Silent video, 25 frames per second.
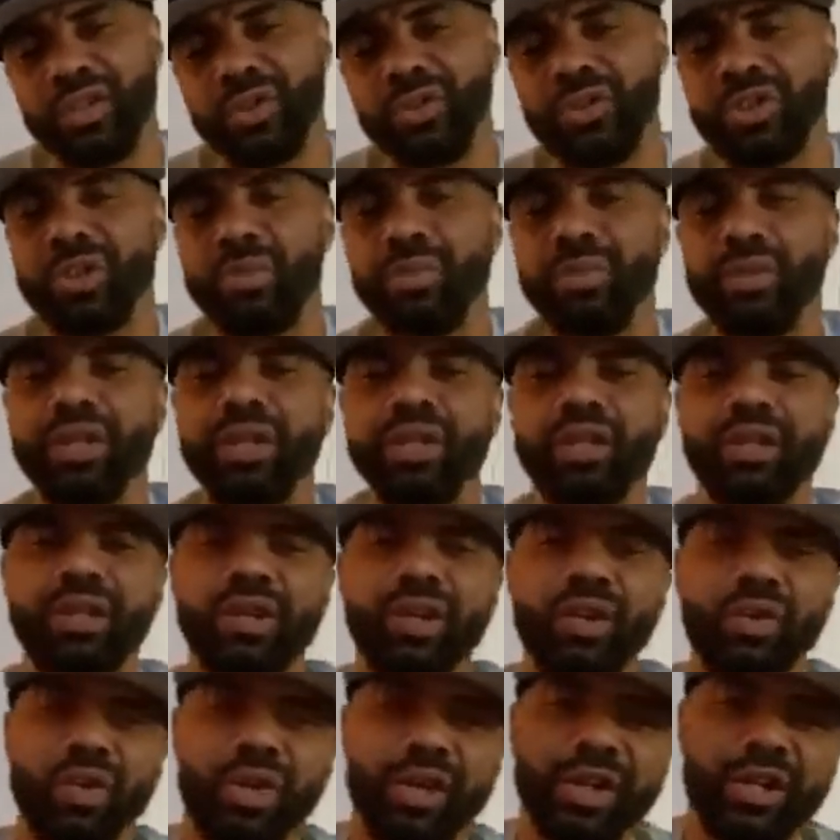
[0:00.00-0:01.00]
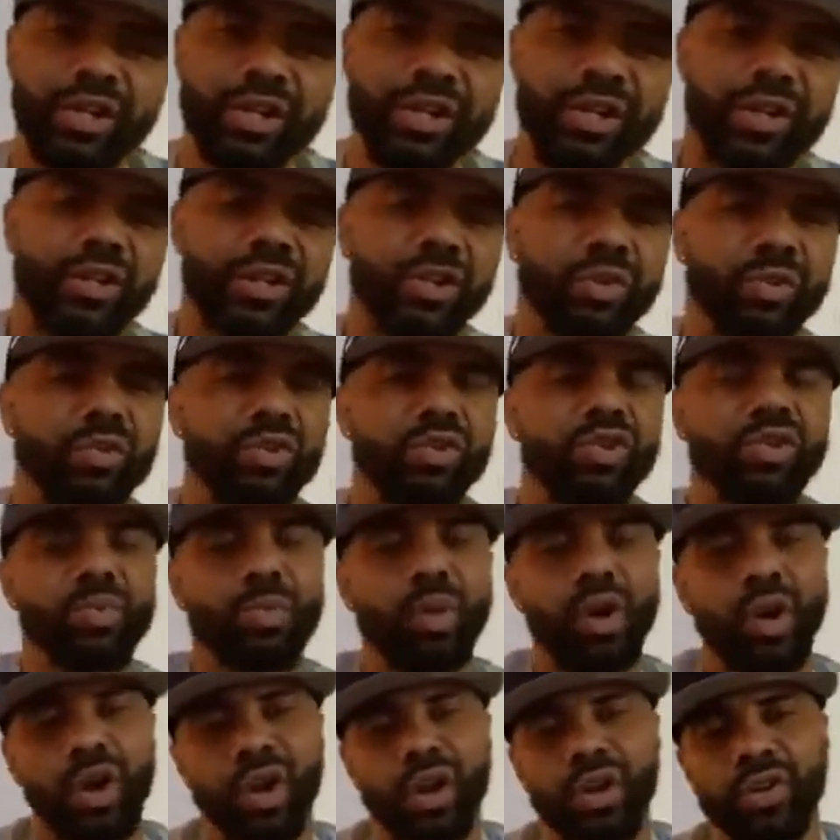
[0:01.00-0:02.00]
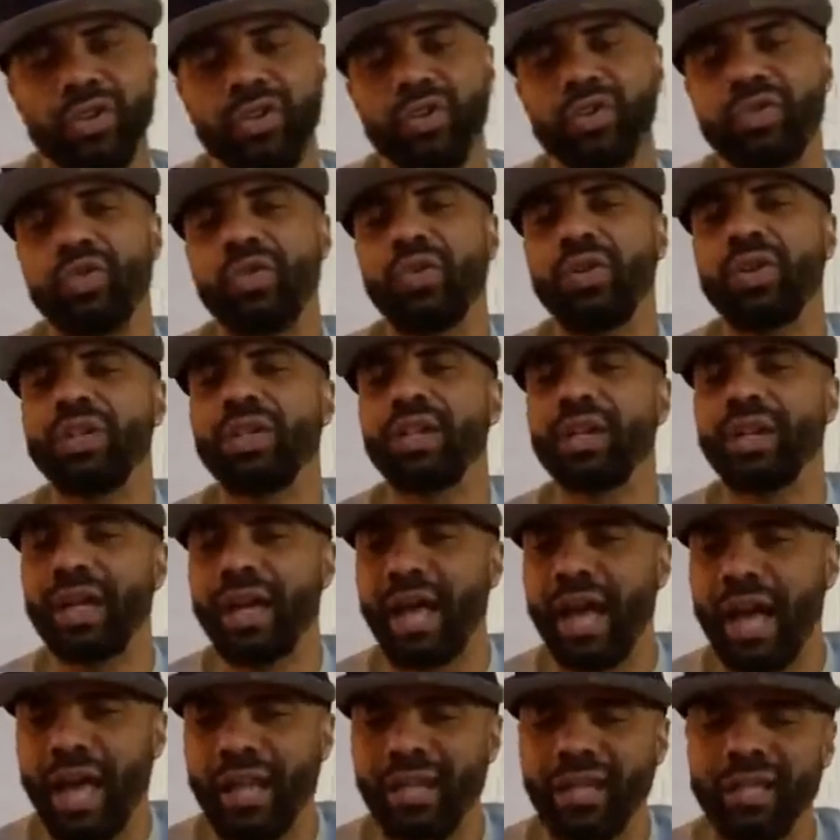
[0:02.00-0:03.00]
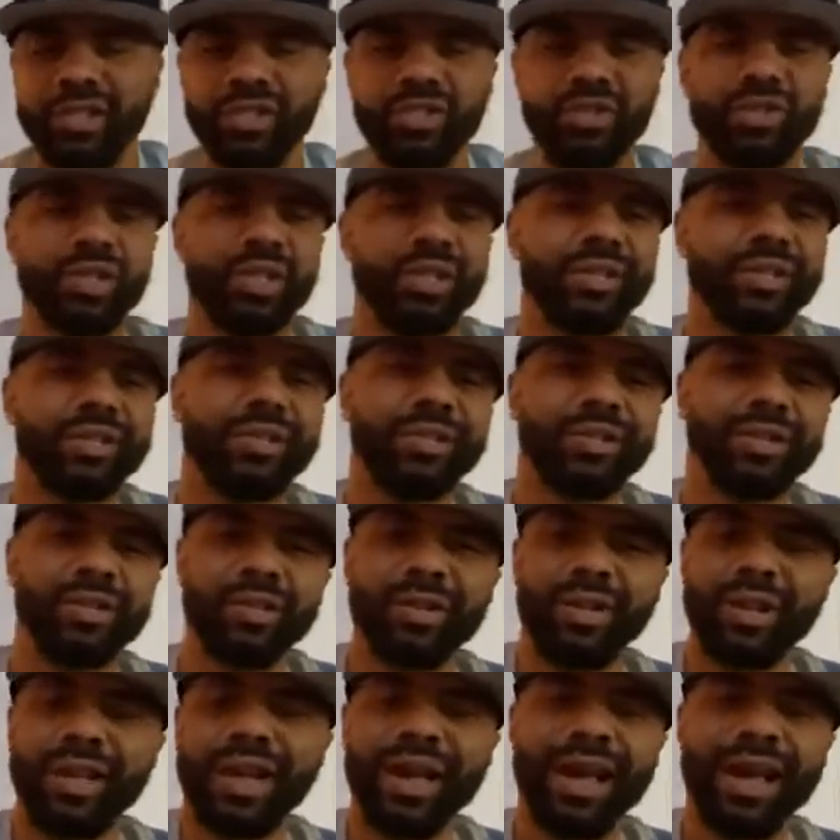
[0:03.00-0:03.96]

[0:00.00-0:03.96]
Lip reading: You should be a lawyer. You smart. You going to college. You need to do.